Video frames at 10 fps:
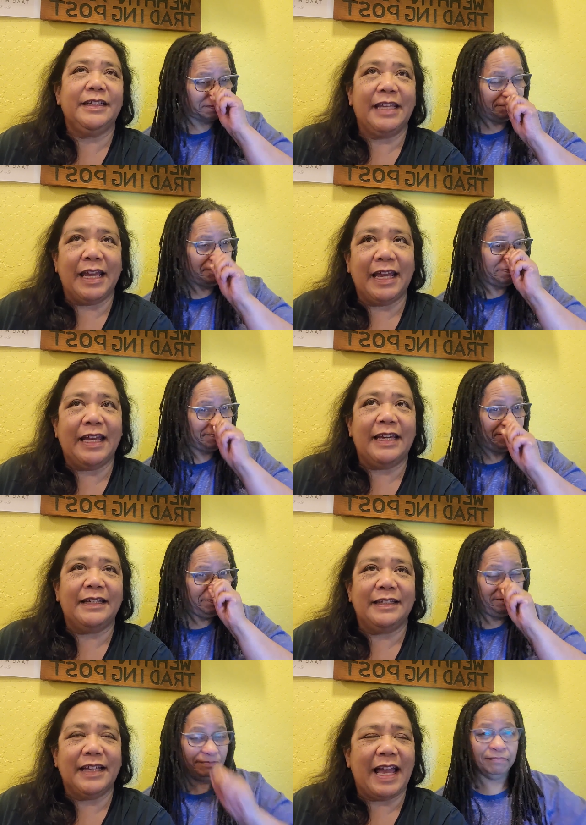Speaker 1: yeah,
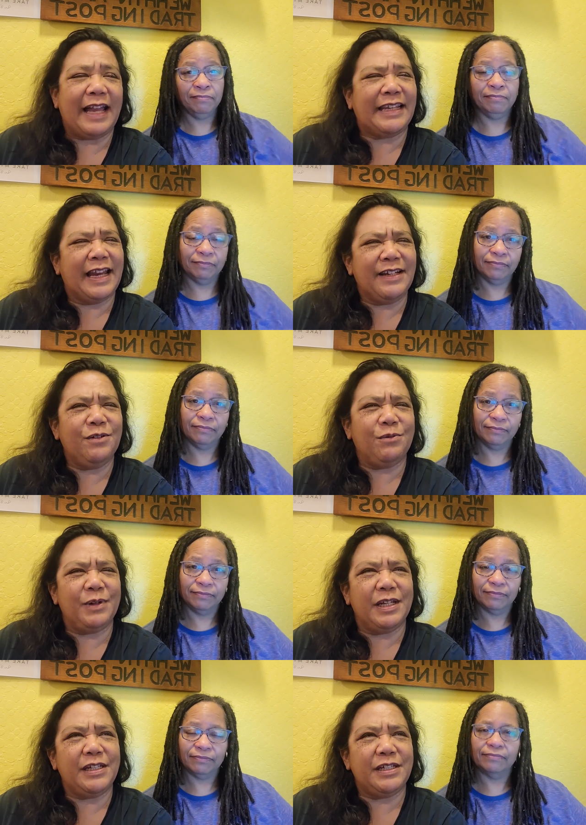I kind of
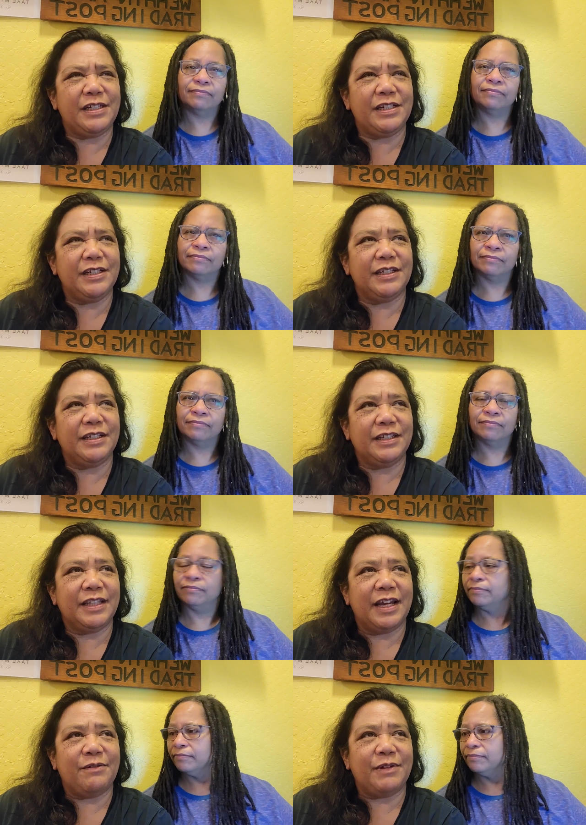wish
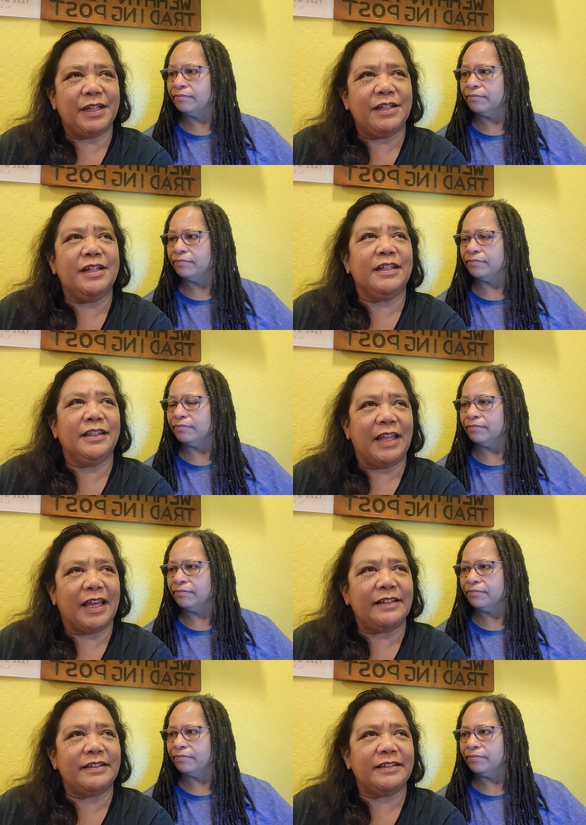that we had done
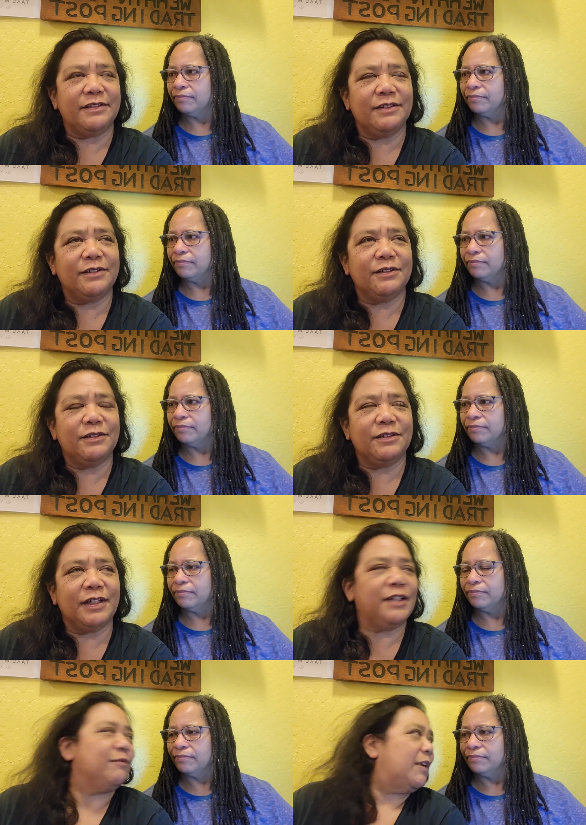less
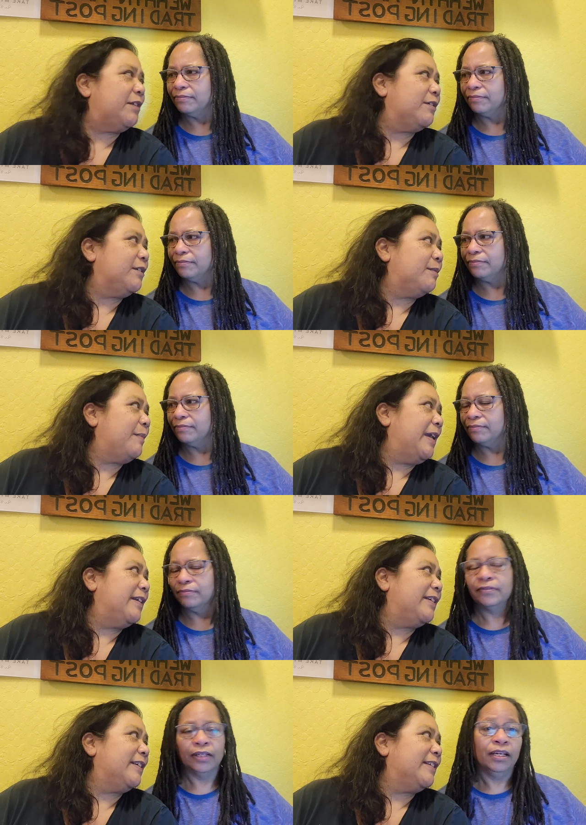in
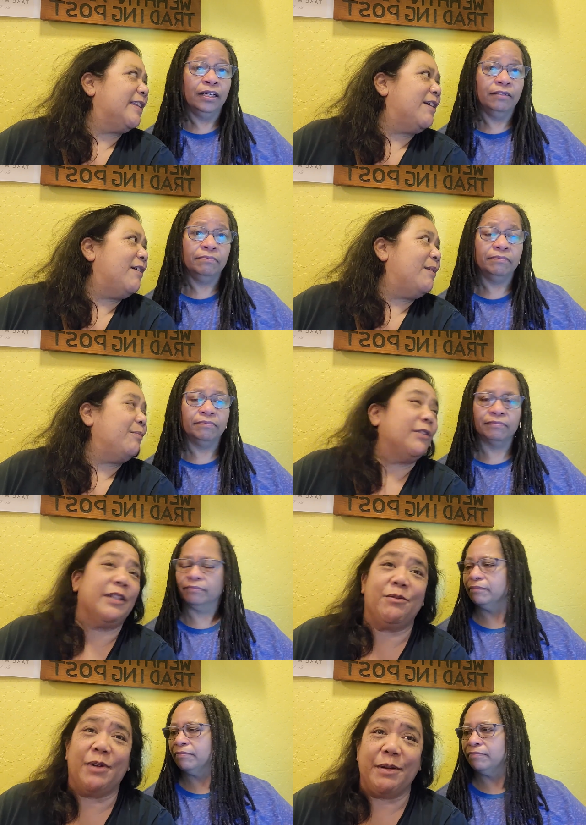retrospect because now I'm
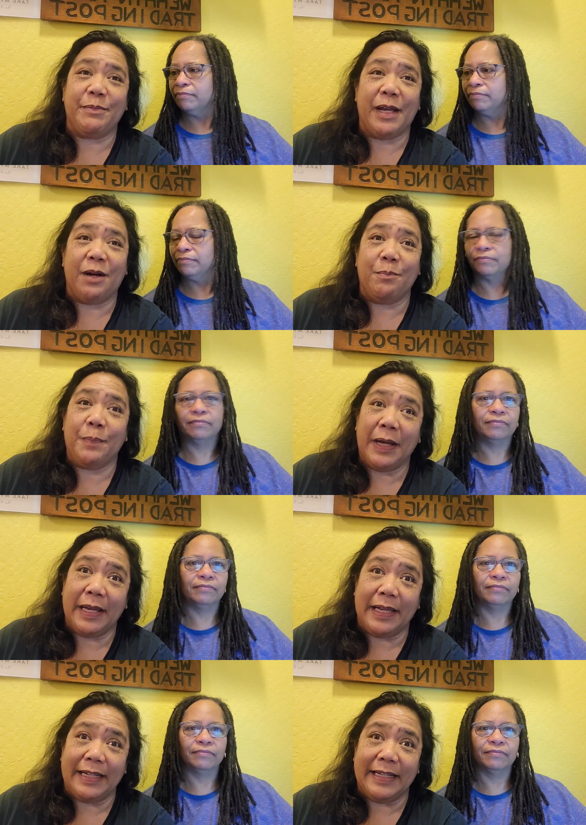really wiped out.
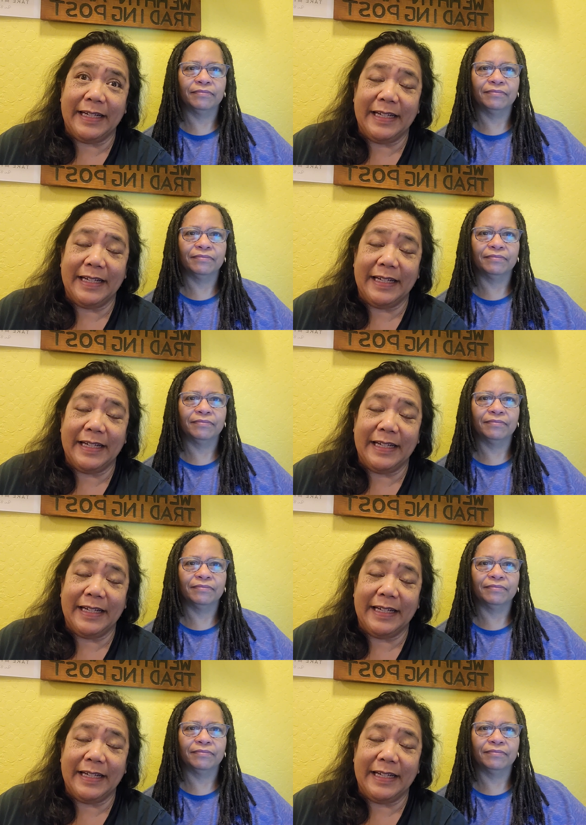But